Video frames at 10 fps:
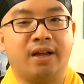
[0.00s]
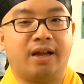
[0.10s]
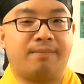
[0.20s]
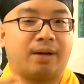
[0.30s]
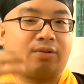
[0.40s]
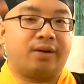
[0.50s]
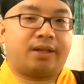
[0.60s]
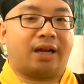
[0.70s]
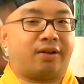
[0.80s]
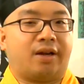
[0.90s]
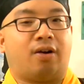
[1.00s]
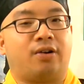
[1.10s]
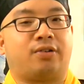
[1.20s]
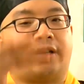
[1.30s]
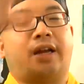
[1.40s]
And by doing that, you can
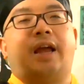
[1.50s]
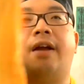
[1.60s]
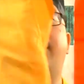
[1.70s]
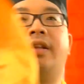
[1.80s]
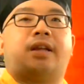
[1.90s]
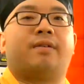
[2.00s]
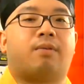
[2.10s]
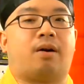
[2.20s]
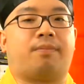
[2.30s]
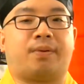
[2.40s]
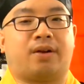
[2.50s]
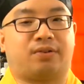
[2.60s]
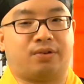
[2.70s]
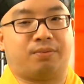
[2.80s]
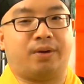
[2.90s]
also get everything wrong
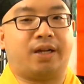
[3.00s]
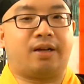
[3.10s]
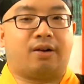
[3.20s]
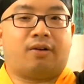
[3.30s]
because you're reading